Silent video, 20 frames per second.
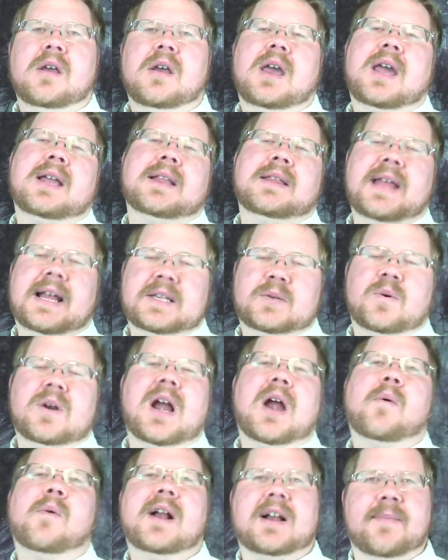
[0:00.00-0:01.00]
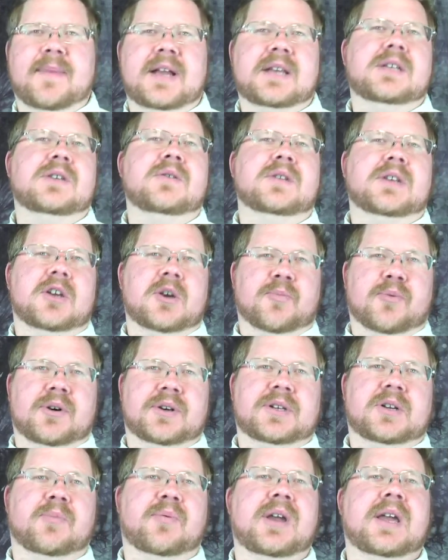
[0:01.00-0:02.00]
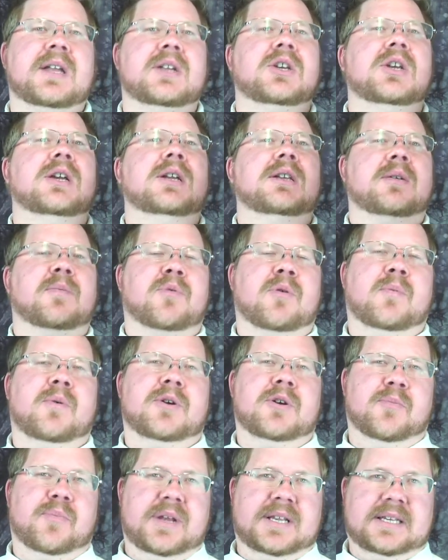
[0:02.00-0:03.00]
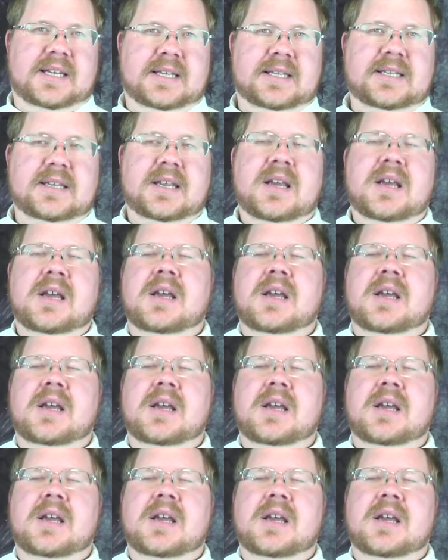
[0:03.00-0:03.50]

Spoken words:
And that's why I recommend using your personal page to promote your business.